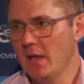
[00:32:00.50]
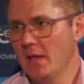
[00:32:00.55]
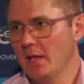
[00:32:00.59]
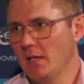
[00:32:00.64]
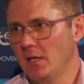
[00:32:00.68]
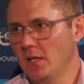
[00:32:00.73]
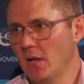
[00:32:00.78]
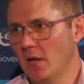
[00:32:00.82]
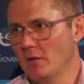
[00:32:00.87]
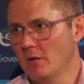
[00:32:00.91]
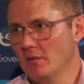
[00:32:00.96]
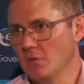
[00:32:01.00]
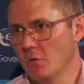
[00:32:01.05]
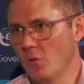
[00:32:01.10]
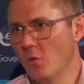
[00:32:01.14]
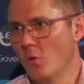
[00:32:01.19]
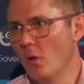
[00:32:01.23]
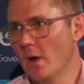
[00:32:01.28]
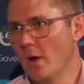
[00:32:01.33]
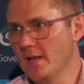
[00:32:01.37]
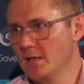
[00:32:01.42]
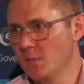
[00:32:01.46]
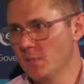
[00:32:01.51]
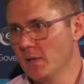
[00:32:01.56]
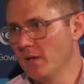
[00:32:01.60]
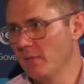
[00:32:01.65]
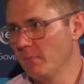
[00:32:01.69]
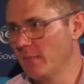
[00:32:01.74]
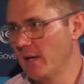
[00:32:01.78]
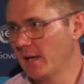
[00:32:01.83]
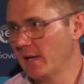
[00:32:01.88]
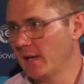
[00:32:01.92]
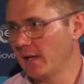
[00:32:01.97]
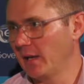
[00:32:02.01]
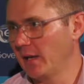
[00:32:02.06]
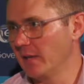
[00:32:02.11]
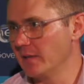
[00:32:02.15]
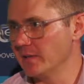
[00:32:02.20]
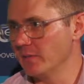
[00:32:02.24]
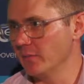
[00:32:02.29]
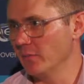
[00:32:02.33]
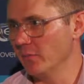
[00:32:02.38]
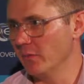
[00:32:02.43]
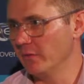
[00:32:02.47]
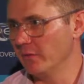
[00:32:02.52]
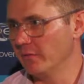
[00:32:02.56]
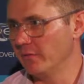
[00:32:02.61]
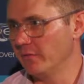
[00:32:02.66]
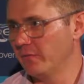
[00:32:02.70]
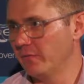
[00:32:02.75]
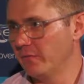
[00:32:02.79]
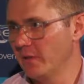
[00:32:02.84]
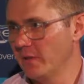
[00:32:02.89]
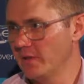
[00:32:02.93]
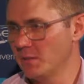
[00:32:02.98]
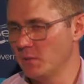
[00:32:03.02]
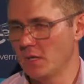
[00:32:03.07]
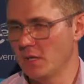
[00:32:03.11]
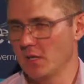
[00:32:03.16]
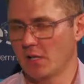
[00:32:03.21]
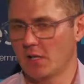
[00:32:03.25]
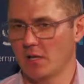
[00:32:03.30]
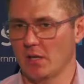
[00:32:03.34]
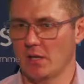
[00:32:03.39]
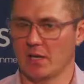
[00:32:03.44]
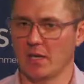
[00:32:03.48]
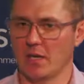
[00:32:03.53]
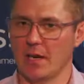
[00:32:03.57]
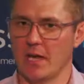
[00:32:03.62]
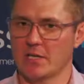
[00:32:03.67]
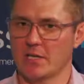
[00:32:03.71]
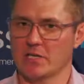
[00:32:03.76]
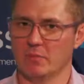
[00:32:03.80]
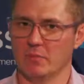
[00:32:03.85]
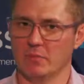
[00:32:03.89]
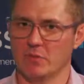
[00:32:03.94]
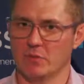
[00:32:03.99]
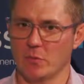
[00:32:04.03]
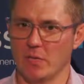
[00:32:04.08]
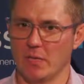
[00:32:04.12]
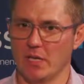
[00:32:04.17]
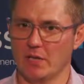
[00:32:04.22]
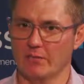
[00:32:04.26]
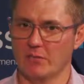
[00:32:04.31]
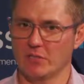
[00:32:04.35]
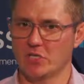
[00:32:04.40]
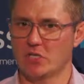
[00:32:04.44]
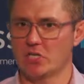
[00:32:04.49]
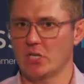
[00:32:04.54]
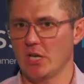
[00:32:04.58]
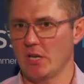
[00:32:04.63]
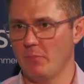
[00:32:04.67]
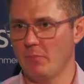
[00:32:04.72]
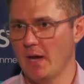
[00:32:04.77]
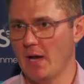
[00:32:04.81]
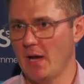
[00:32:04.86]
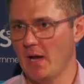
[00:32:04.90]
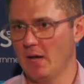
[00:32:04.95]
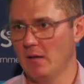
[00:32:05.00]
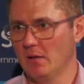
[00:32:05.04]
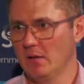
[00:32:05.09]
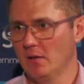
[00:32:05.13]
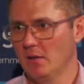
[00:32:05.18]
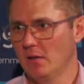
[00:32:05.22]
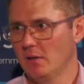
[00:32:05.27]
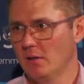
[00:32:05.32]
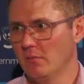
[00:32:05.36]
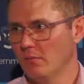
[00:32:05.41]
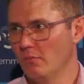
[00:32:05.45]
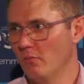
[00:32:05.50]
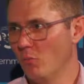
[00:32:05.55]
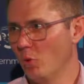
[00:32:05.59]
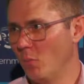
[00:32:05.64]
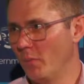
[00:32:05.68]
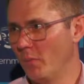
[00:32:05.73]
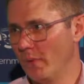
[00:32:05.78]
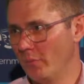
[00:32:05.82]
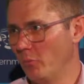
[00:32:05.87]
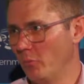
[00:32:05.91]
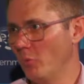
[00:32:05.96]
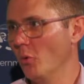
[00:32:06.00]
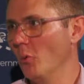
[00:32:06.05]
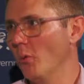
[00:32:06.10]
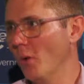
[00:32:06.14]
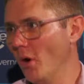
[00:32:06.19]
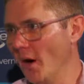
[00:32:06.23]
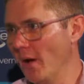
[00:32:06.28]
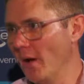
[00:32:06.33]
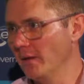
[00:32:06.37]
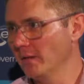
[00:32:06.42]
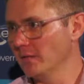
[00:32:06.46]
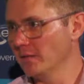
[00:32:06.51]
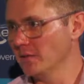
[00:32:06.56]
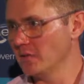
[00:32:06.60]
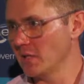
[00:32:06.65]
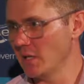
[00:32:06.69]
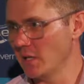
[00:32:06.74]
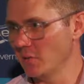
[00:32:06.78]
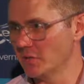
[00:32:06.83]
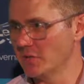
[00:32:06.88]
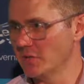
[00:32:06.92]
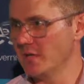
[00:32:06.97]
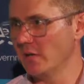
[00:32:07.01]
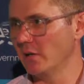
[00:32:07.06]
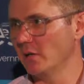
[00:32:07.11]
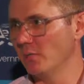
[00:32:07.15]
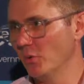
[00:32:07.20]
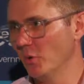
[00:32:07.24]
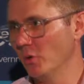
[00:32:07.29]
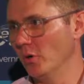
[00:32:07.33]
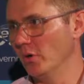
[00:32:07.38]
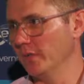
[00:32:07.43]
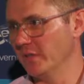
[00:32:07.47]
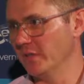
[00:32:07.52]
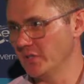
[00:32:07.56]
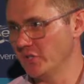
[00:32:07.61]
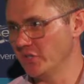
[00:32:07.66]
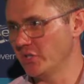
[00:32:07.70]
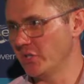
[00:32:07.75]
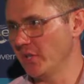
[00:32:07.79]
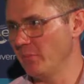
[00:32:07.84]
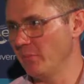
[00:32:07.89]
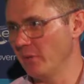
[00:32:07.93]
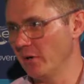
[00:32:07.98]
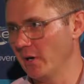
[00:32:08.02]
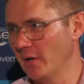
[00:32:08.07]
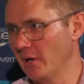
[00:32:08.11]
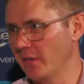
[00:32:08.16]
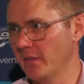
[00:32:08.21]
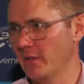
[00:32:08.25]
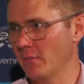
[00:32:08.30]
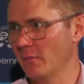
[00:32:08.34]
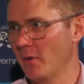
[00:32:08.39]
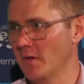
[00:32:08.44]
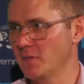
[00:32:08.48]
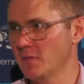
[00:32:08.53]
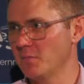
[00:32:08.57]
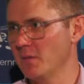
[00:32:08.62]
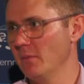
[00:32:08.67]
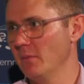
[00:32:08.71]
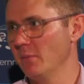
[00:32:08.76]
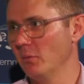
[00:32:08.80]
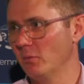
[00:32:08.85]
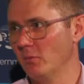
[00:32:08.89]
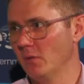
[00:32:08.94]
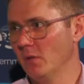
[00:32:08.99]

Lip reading: has always been a mechanism of, there's been a connection between if it's cheaper, more people will buy. So you will sell more if it's cheaper. I think most people